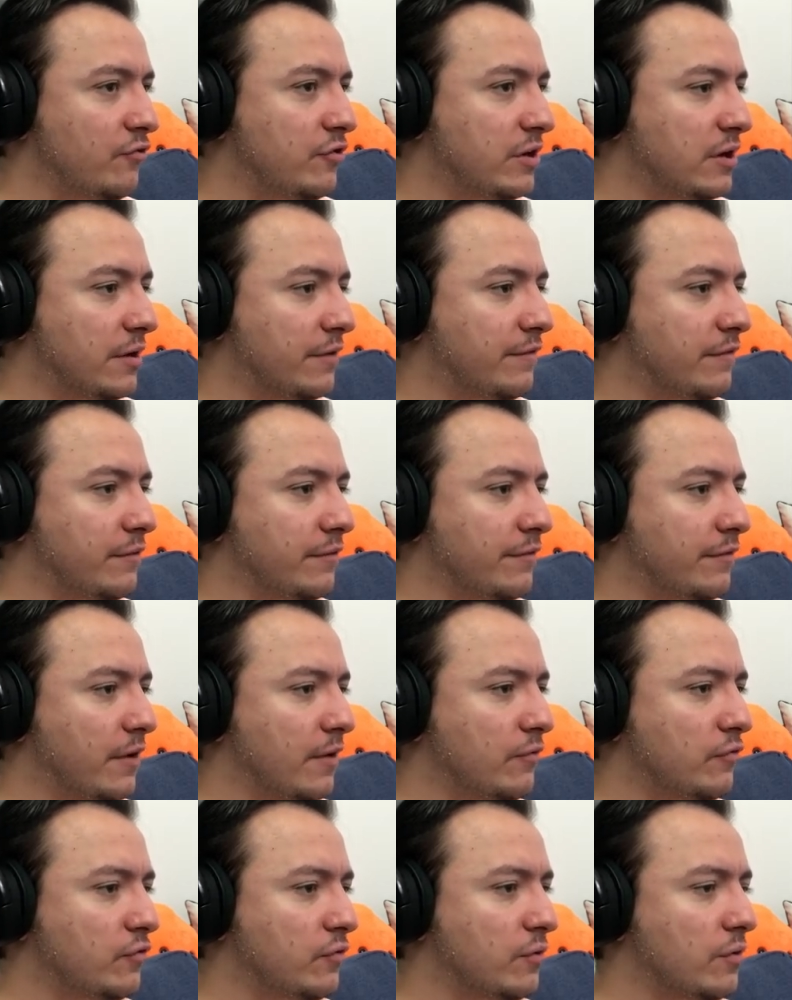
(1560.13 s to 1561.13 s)
She cuts
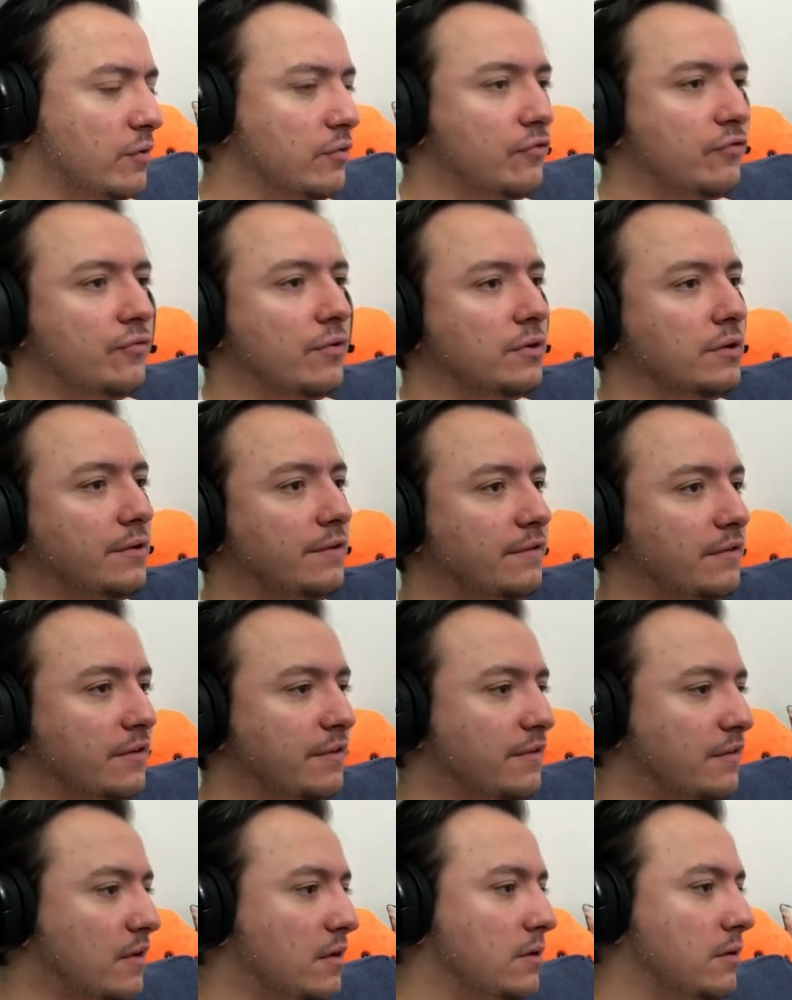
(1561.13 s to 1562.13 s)
herself short, struggling to
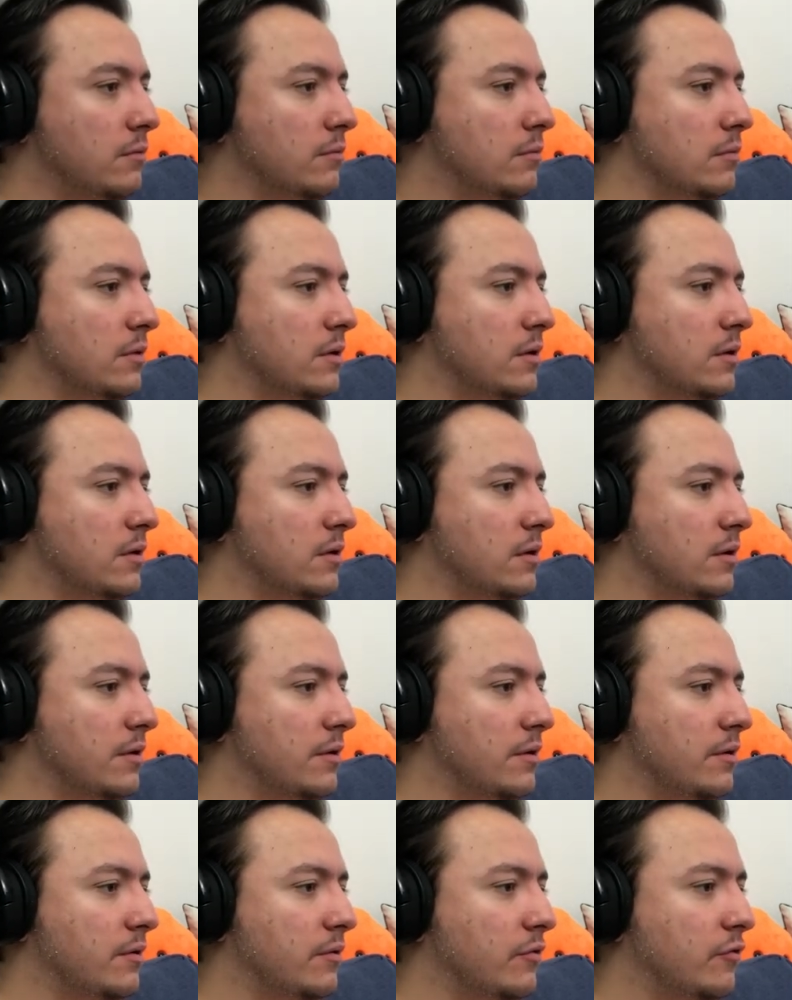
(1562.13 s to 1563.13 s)
continue.
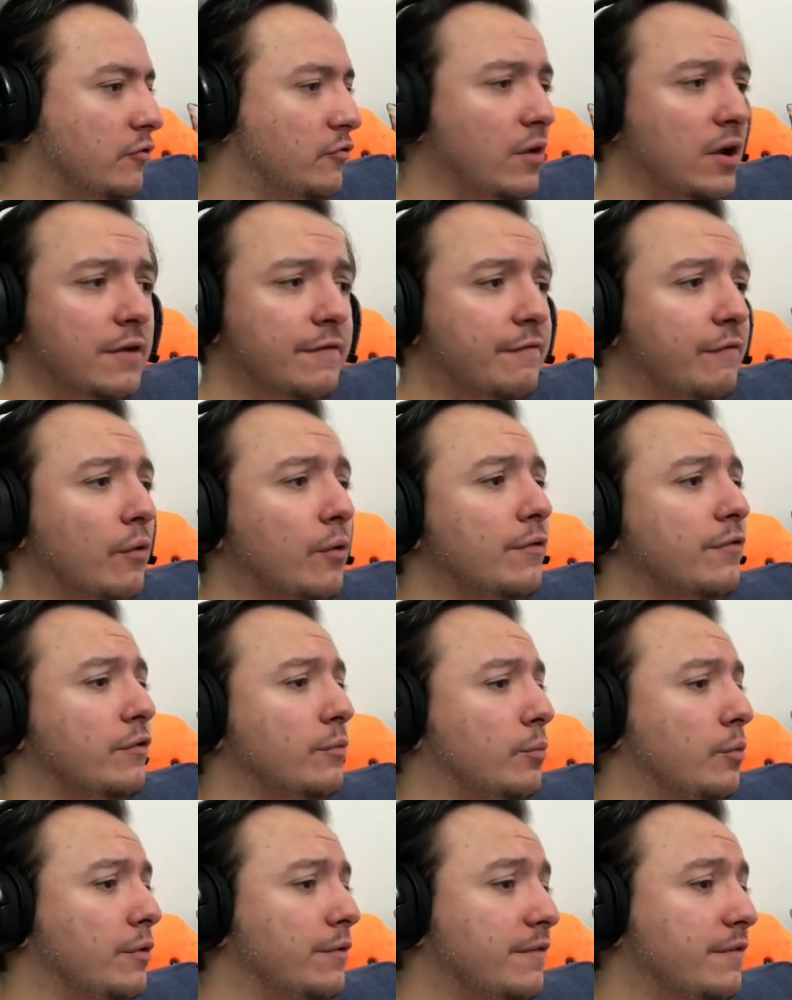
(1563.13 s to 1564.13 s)
Trying to force the